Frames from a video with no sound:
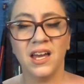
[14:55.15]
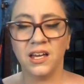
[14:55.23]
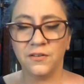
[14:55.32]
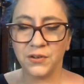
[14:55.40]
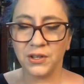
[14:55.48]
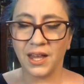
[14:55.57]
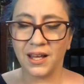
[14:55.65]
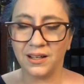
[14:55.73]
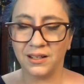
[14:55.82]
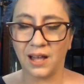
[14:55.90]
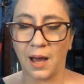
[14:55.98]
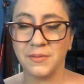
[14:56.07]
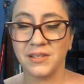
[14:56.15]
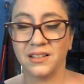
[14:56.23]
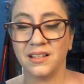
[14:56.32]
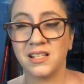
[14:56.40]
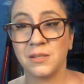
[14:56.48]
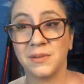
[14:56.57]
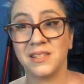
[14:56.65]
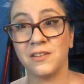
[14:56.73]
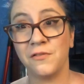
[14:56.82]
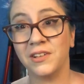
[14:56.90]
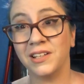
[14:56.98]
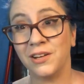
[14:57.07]
If you like collabs like this,
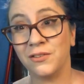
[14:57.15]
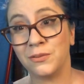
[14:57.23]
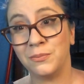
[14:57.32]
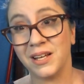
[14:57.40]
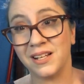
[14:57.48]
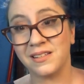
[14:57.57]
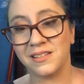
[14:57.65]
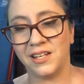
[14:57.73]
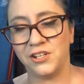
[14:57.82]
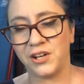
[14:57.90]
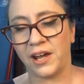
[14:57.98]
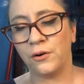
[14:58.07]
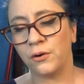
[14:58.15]
specifically with me and CJ,